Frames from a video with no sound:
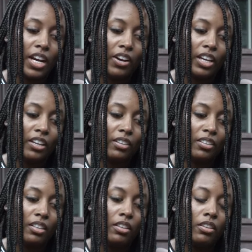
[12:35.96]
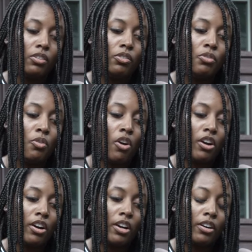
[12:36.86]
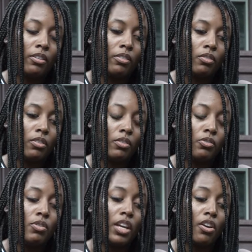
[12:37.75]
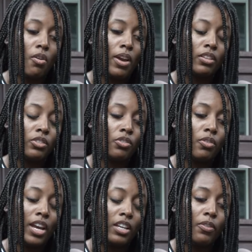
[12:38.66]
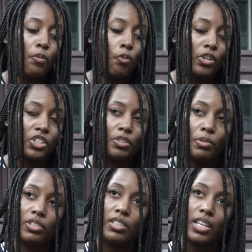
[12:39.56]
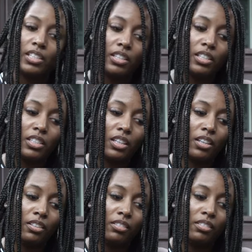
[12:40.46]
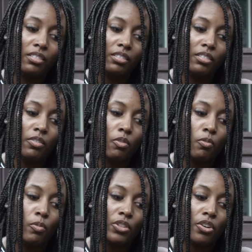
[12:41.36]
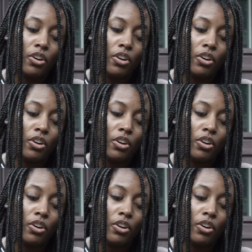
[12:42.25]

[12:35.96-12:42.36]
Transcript: area, you are you can go to any of the four distribution sites in the city, which